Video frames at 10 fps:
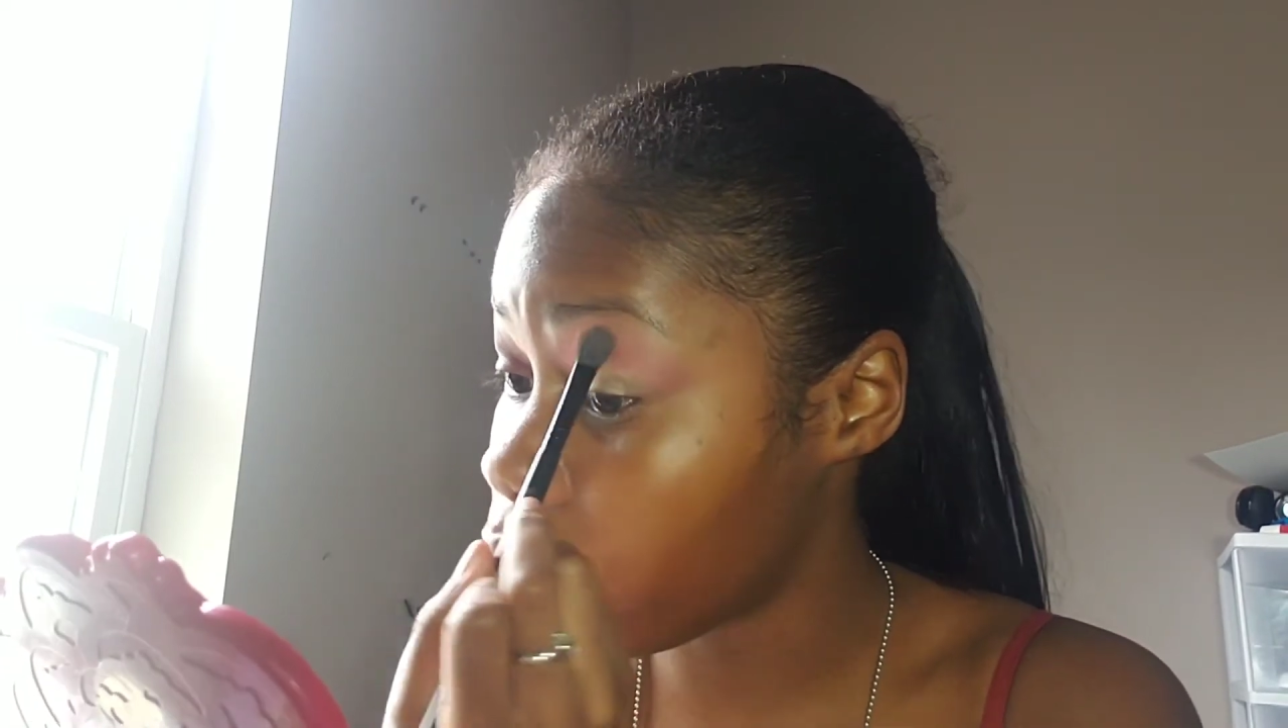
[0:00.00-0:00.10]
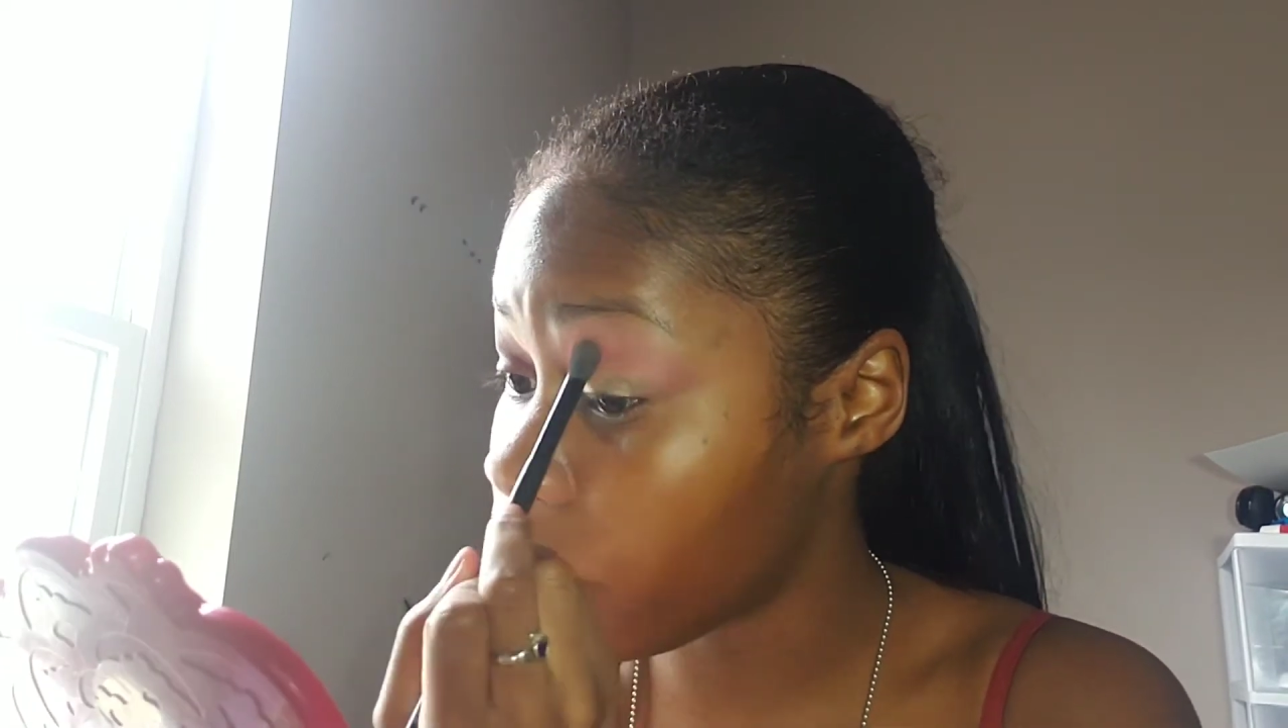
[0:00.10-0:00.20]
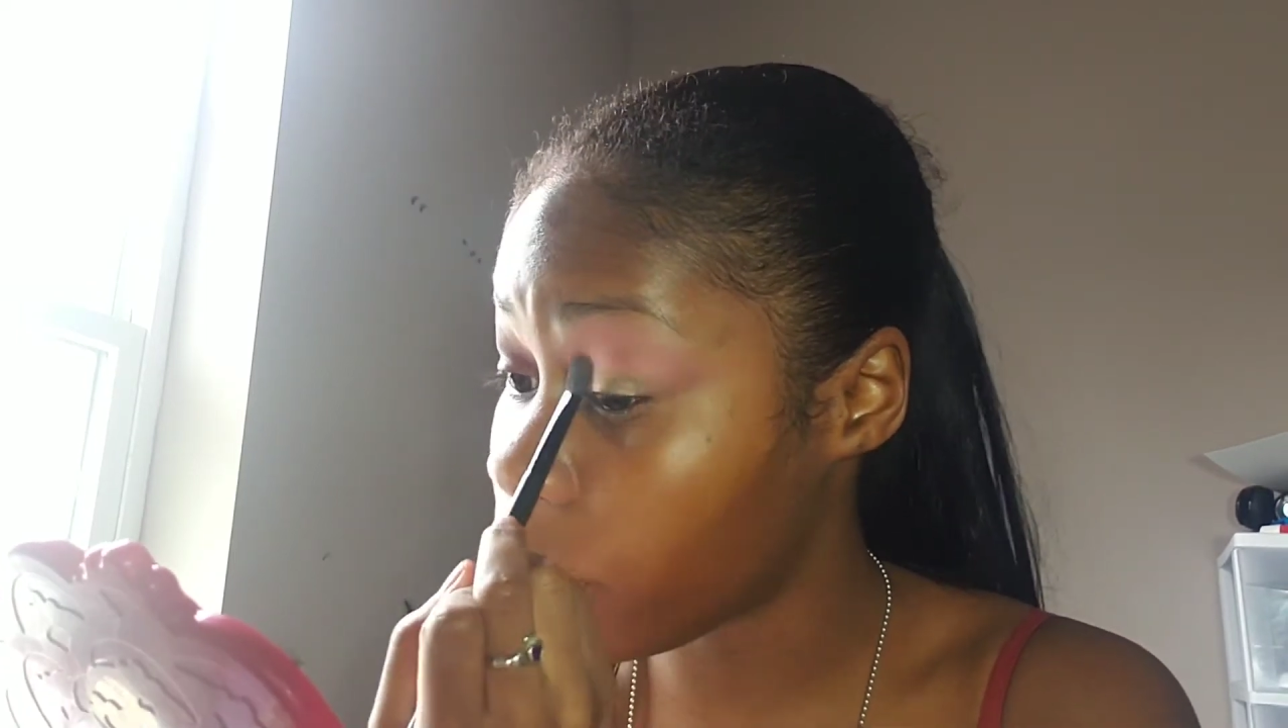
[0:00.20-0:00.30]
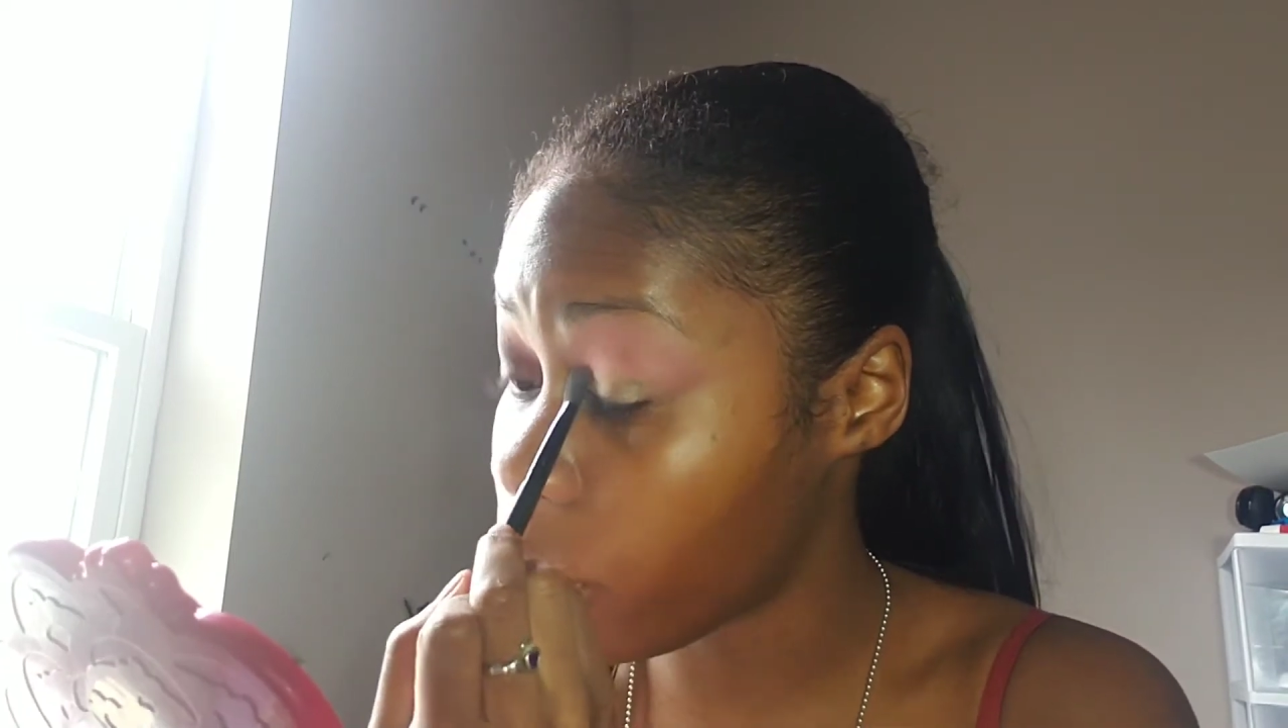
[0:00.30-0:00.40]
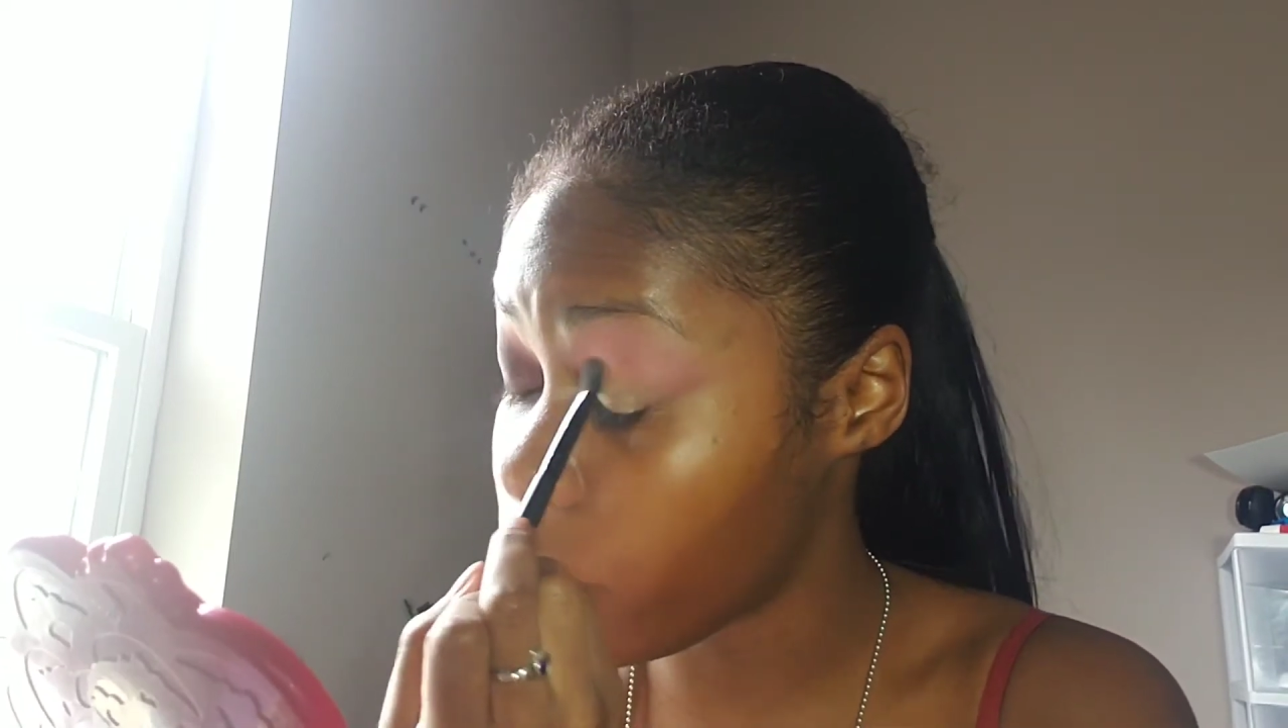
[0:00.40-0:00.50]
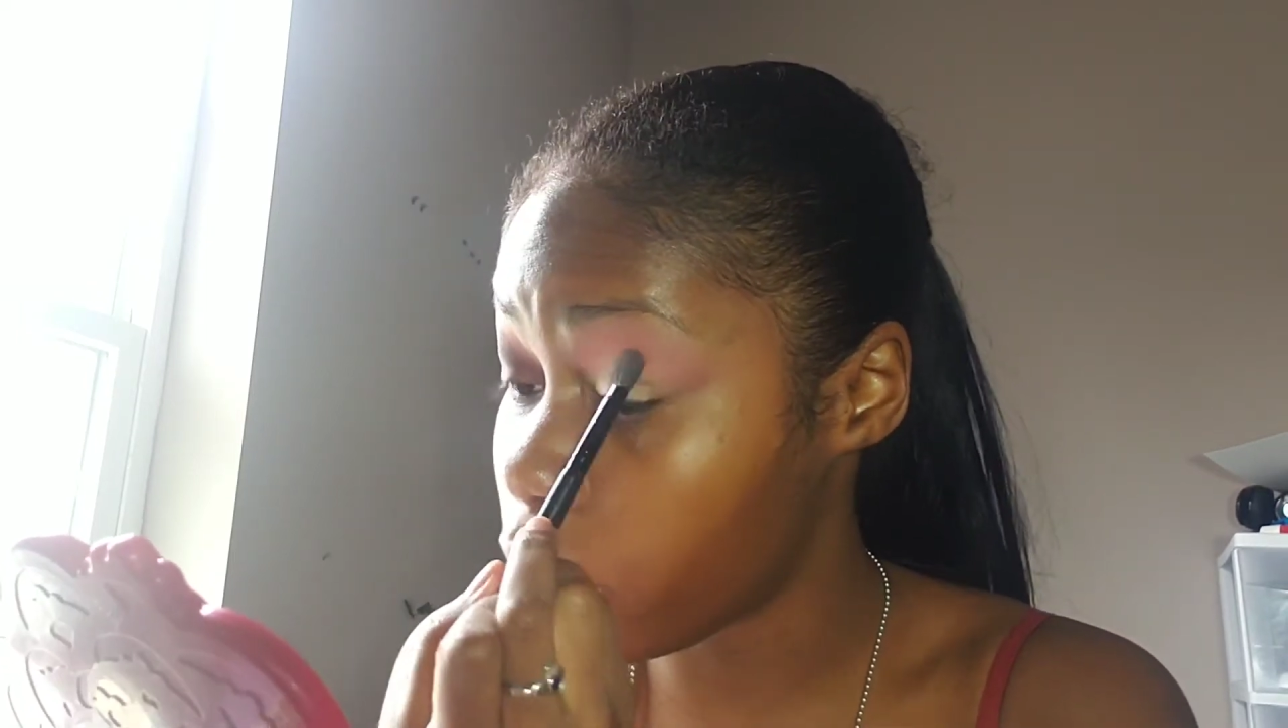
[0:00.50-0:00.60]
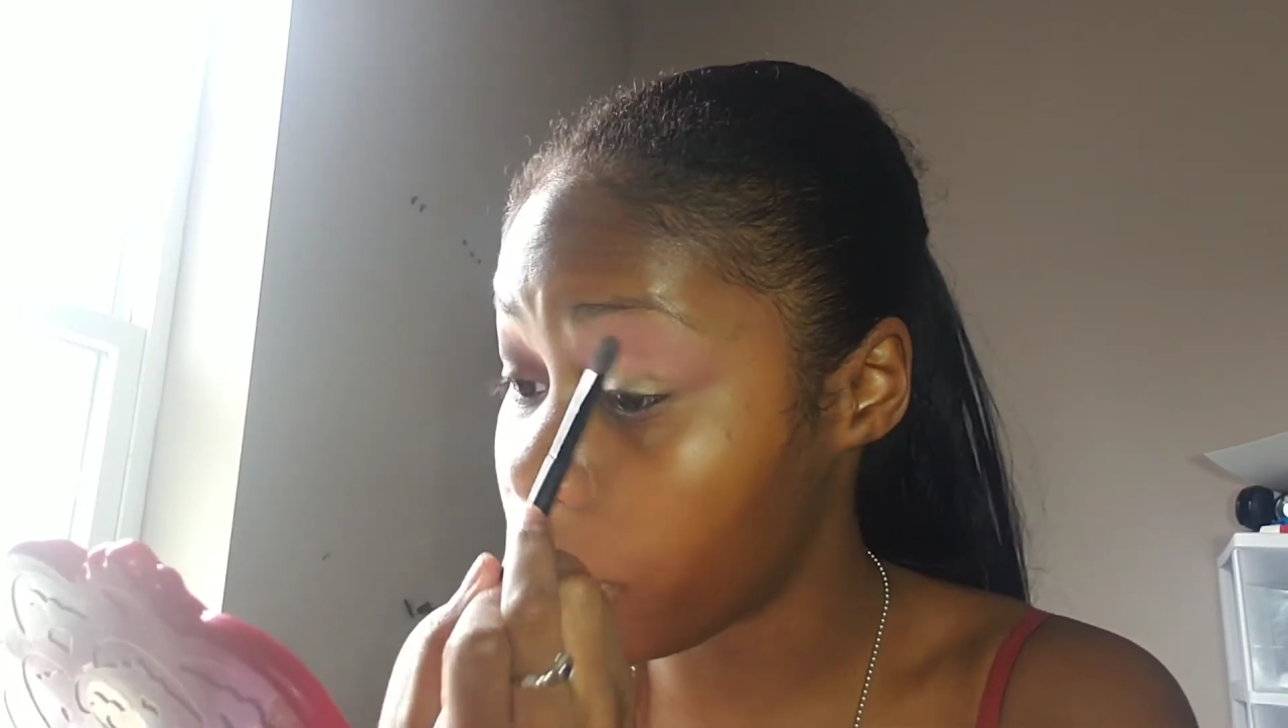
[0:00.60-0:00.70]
from growing